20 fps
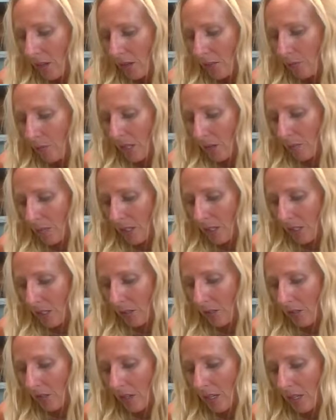Maybe
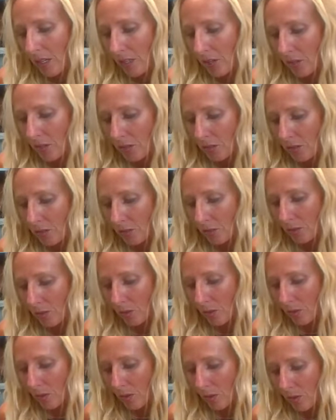I should do
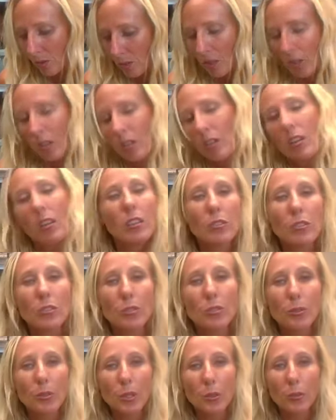
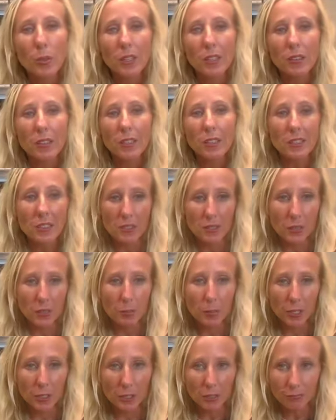it where they
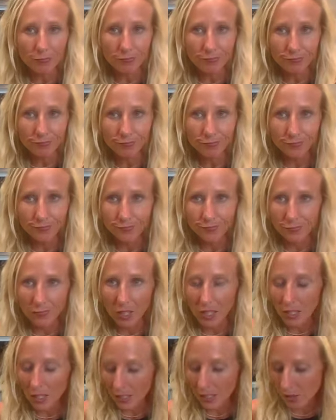disappear and
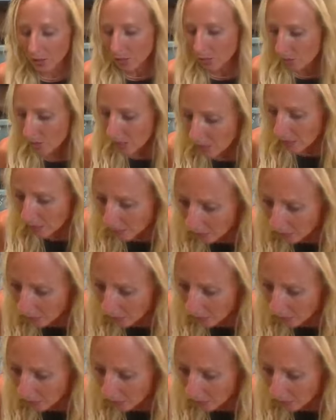I don't see them.